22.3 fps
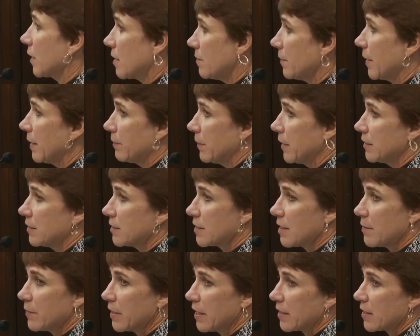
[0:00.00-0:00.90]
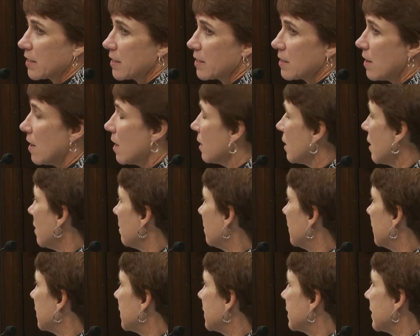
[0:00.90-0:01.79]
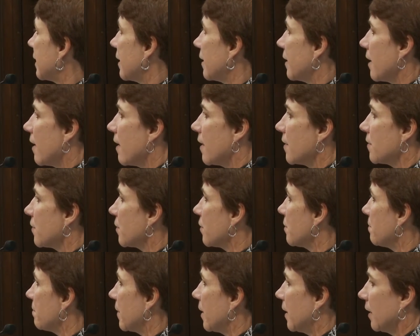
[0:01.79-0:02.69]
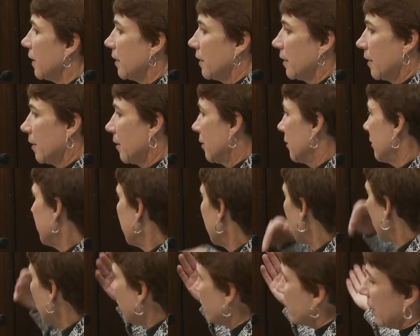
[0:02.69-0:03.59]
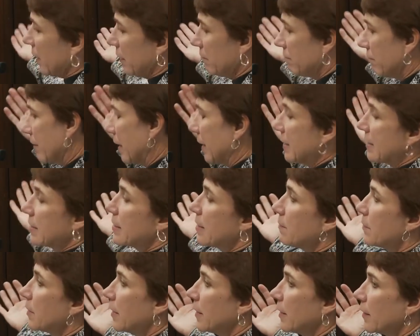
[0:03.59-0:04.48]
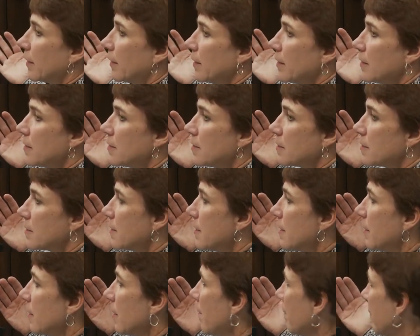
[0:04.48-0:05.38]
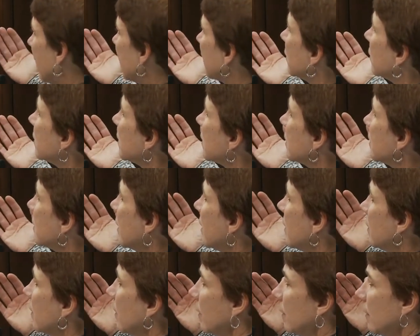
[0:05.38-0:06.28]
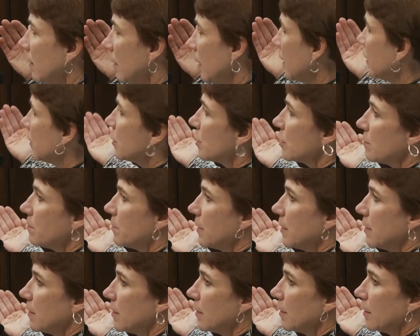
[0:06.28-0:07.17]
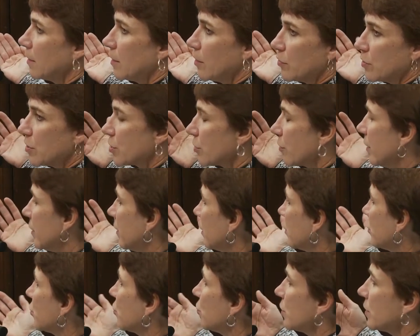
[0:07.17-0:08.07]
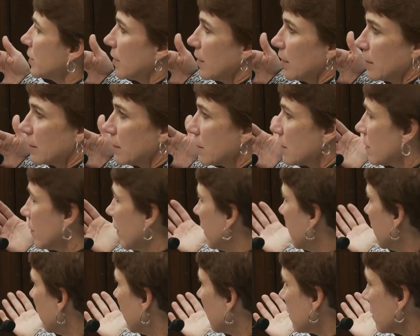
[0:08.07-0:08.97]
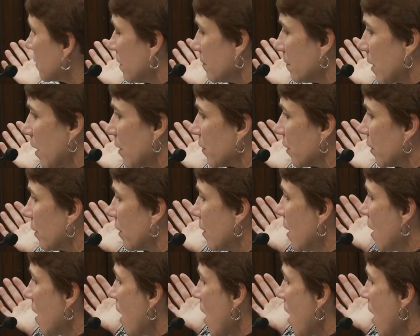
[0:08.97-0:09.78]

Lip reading: commitment. Somebody can call up and say either my sibling is in a mental state and needs to be, is threatening suicide or threatening some other